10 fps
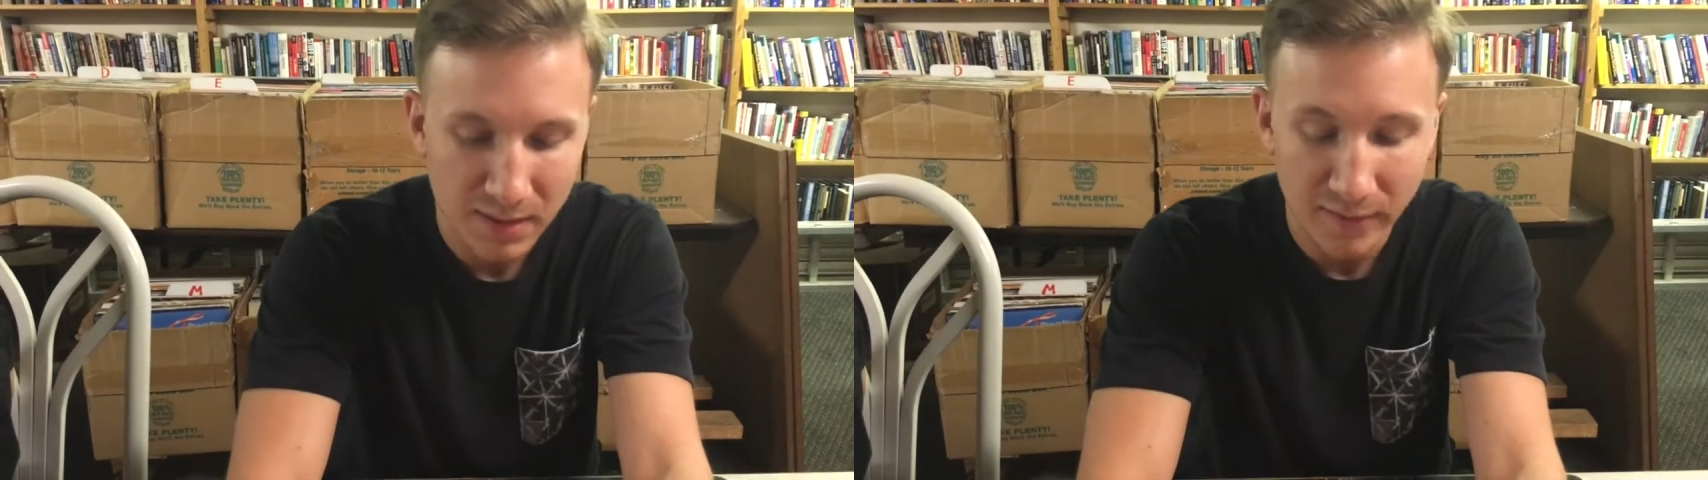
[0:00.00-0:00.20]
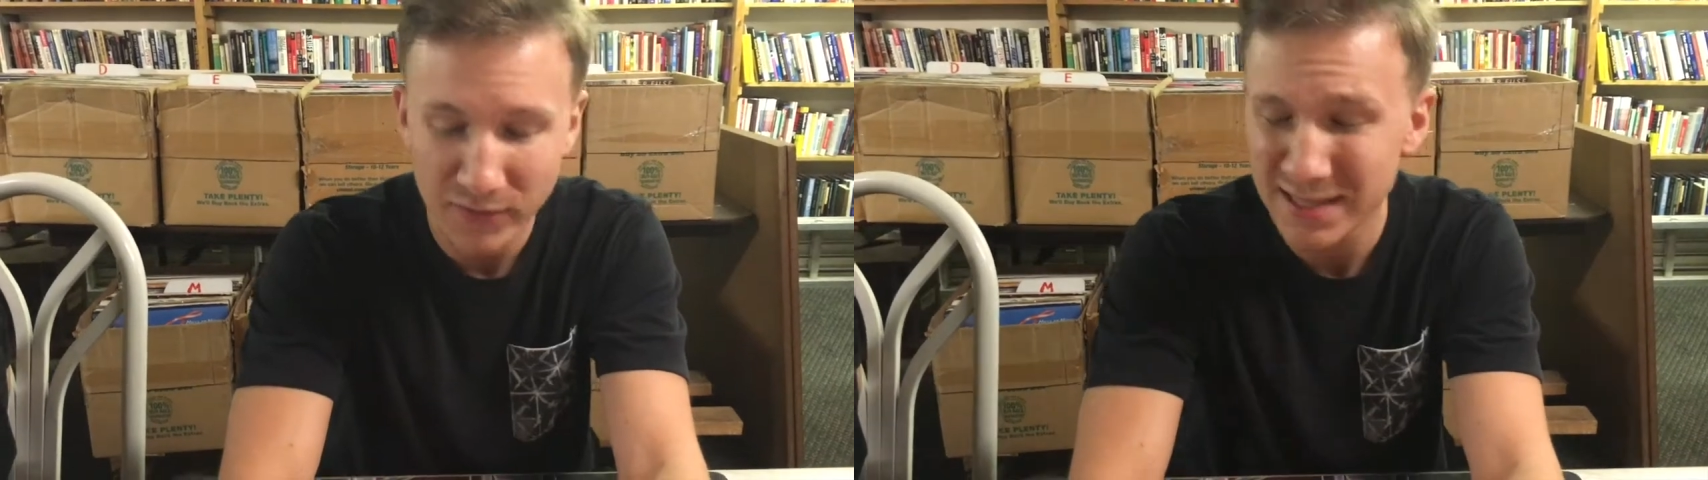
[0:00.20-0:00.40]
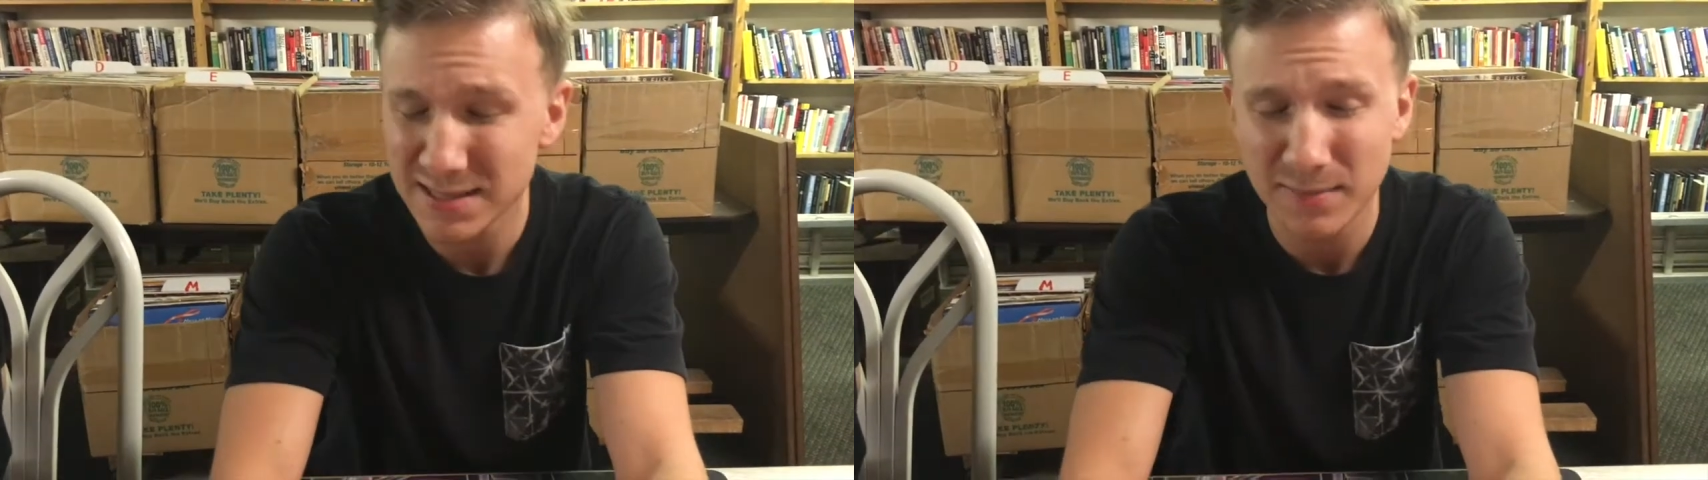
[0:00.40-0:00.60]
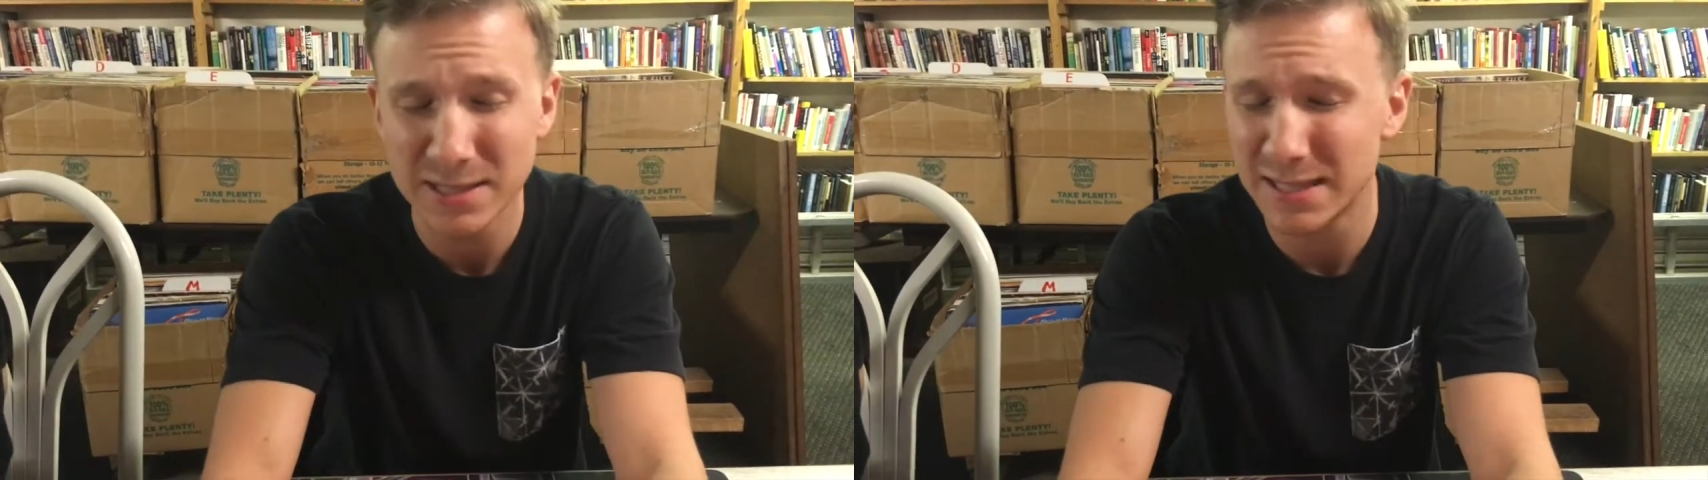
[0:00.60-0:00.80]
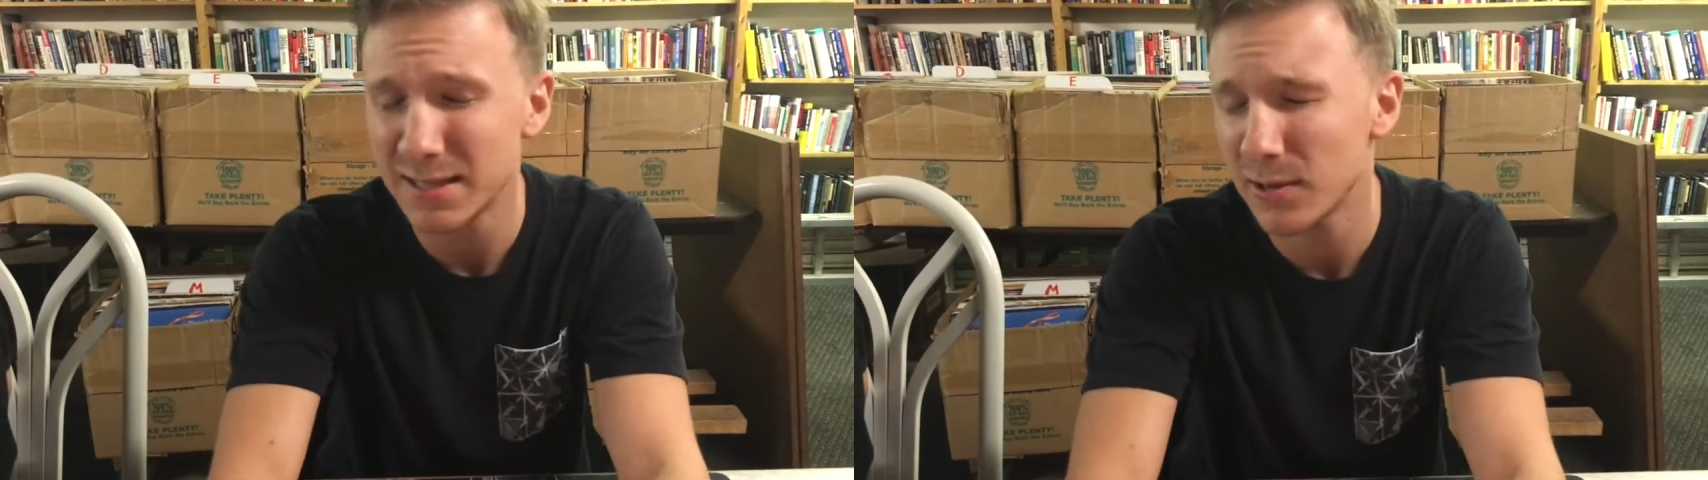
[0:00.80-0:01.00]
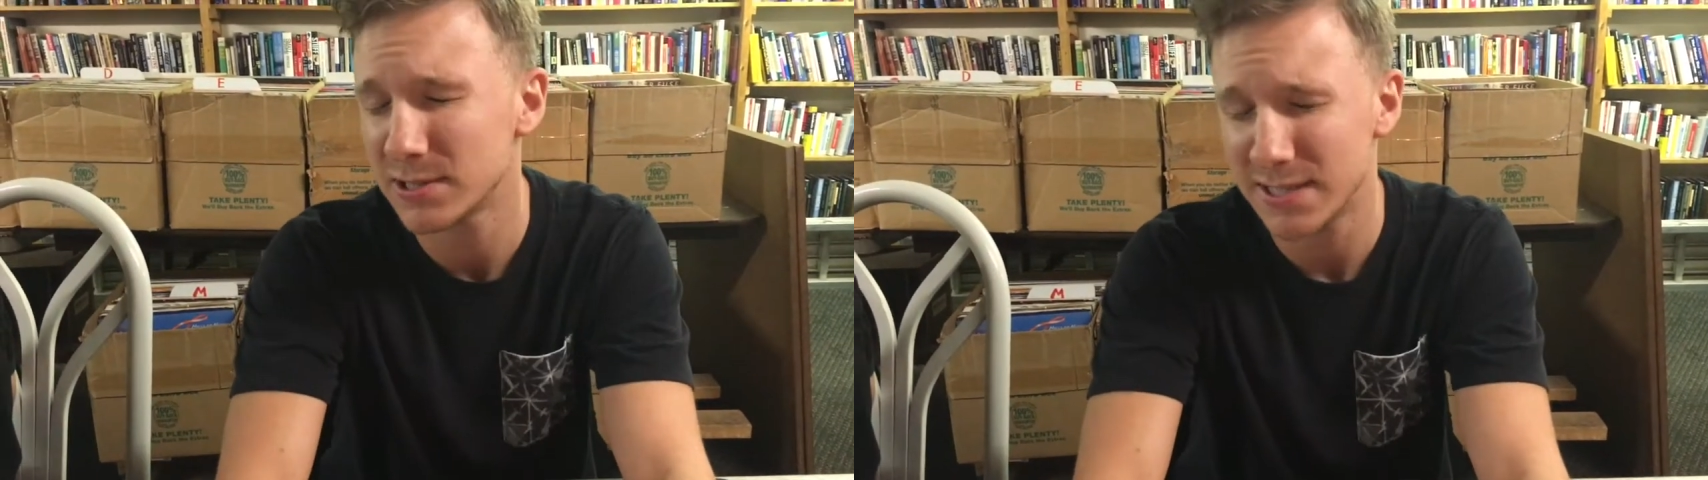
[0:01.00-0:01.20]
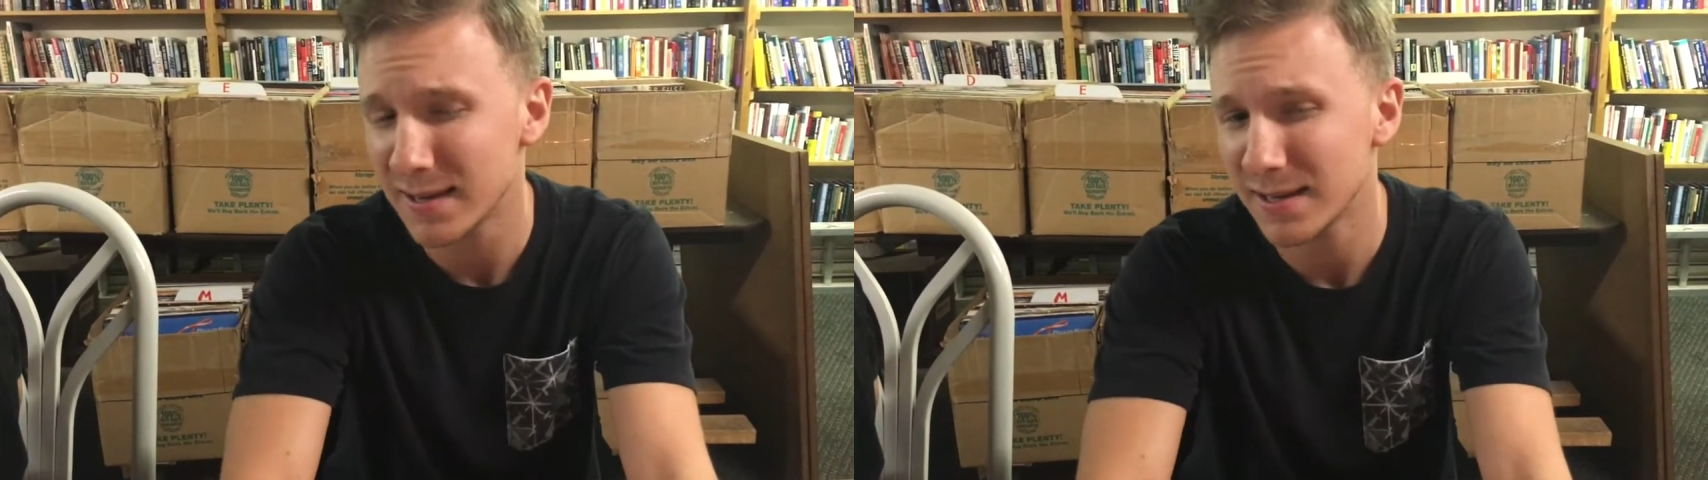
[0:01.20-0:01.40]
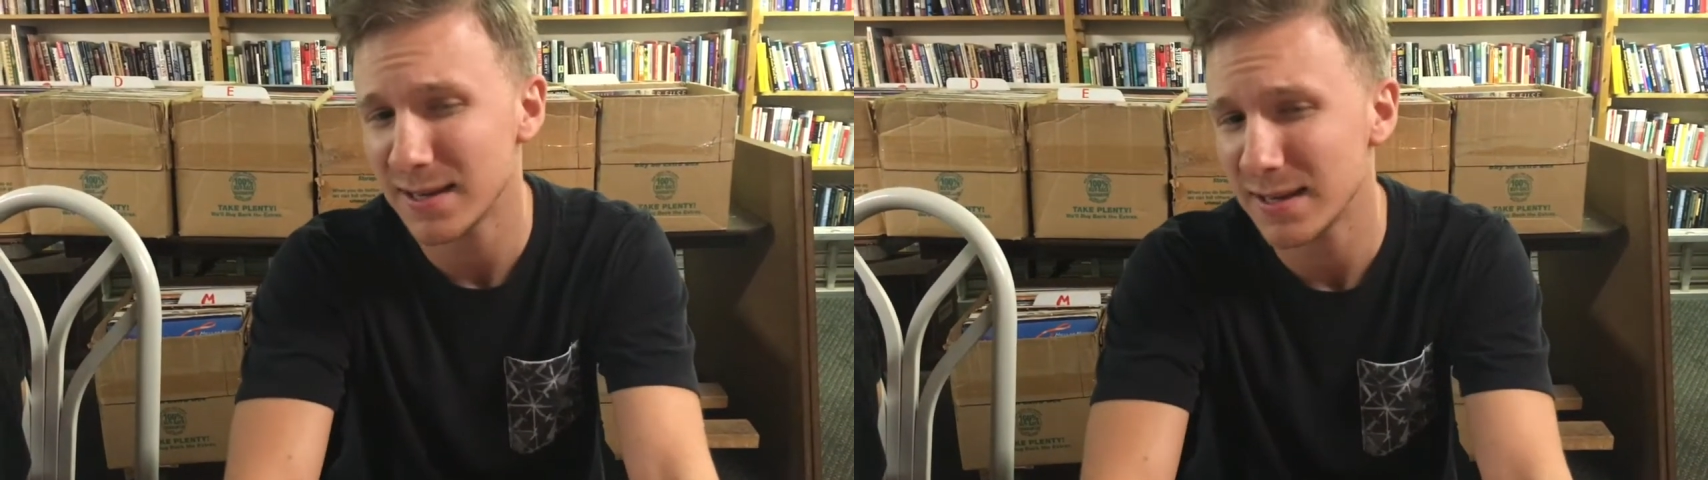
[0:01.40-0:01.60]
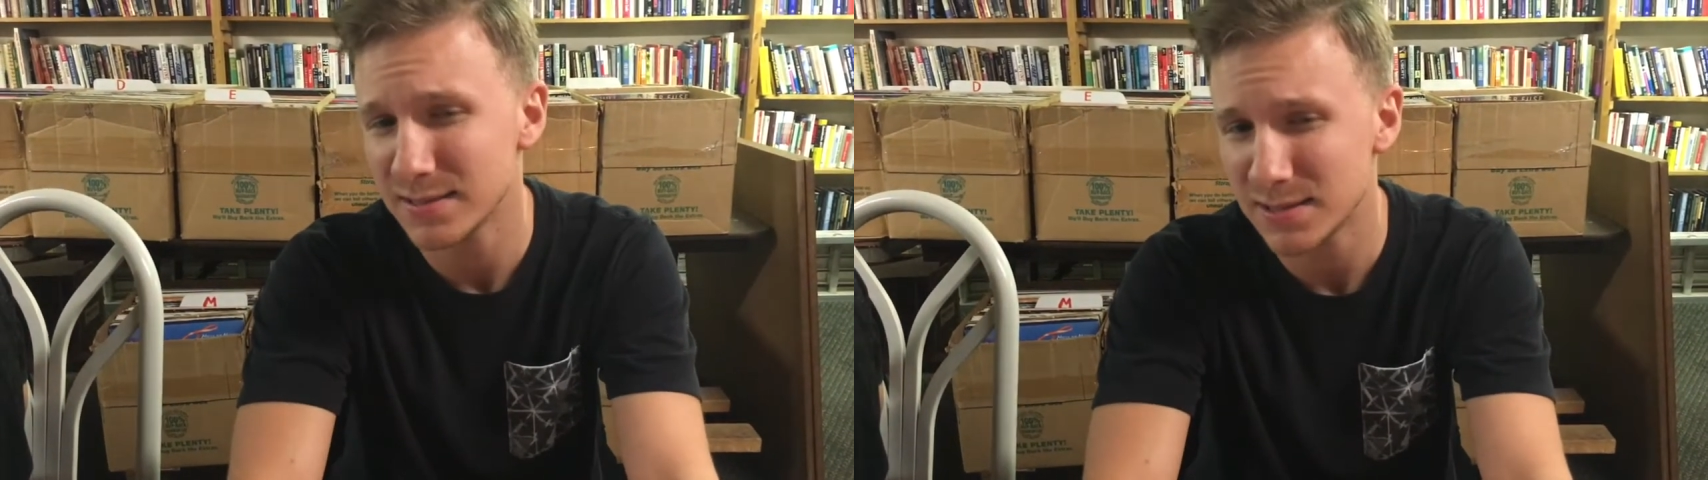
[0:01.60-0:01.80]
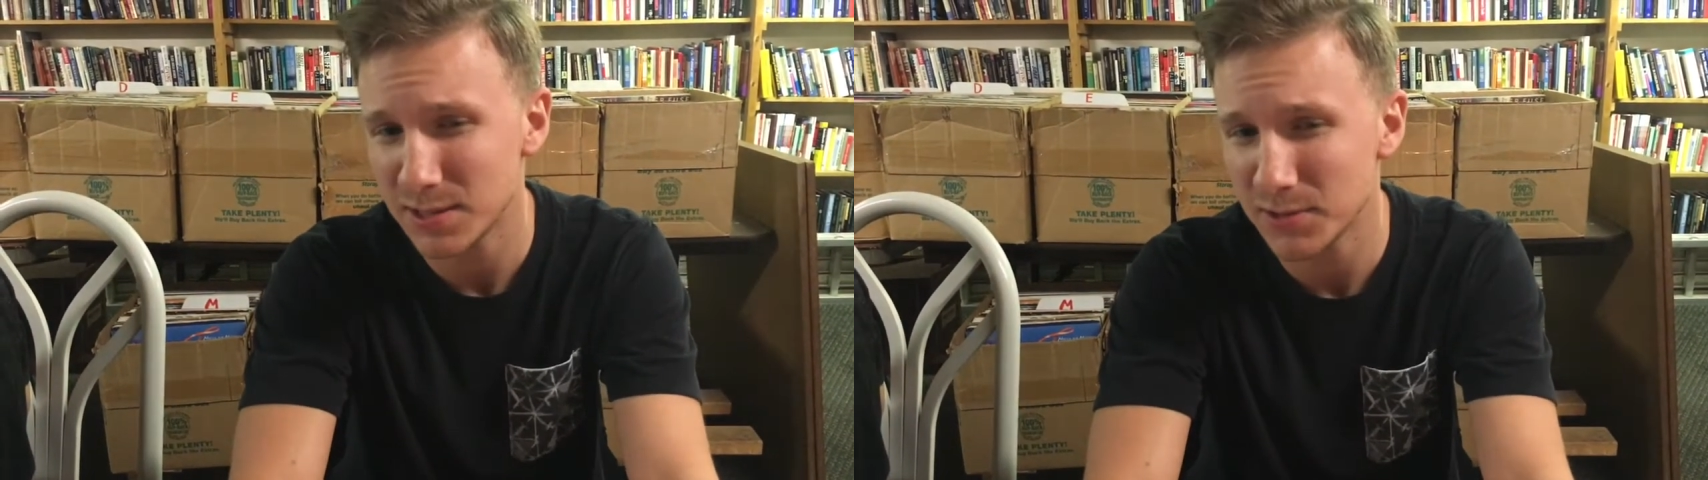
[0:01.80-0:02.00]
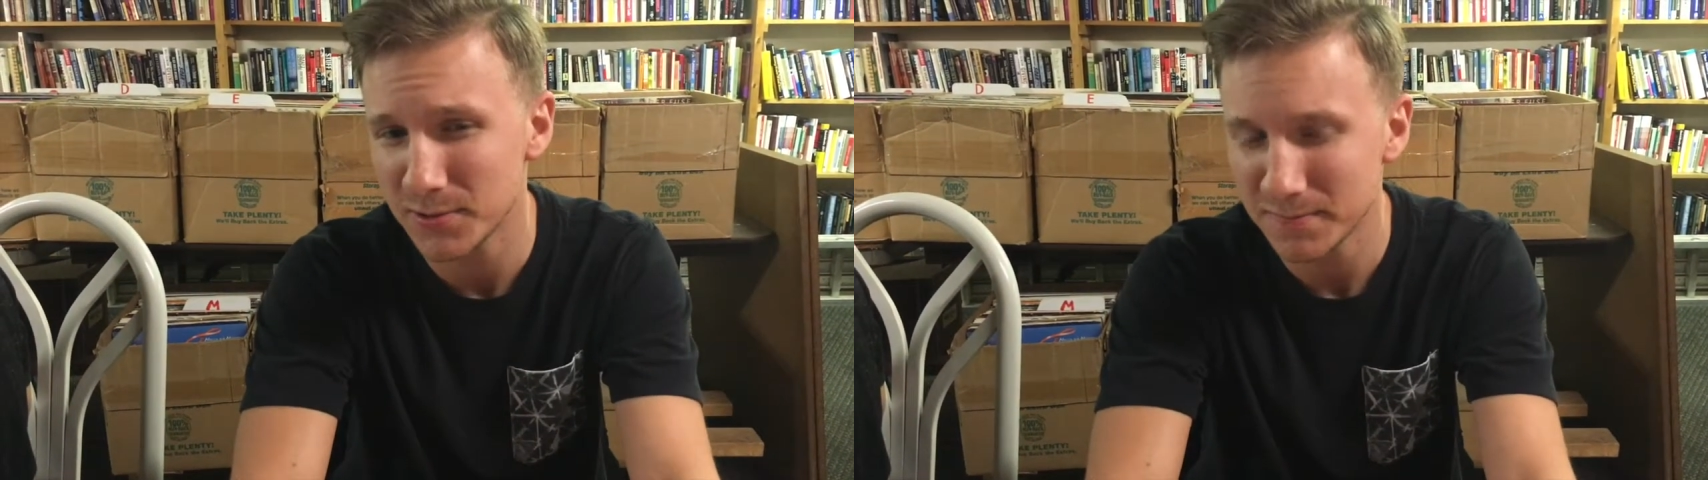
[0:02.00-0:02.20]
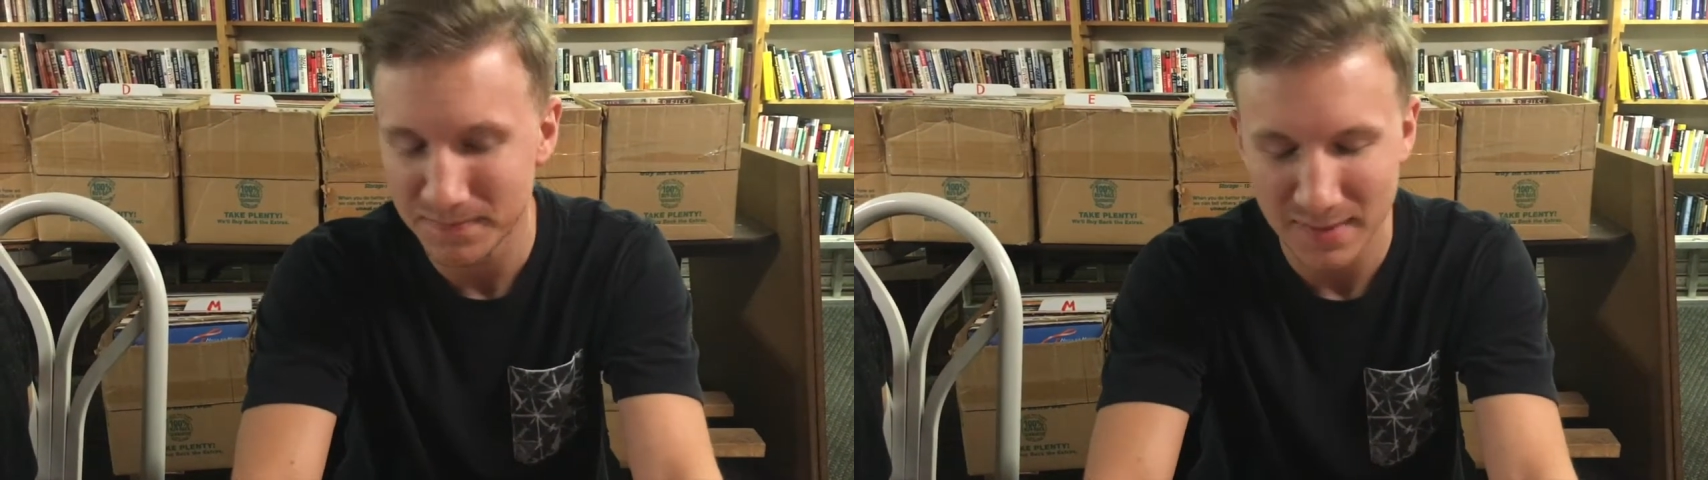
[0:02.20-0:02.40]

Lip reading: If they summon Dinko Sekka against you,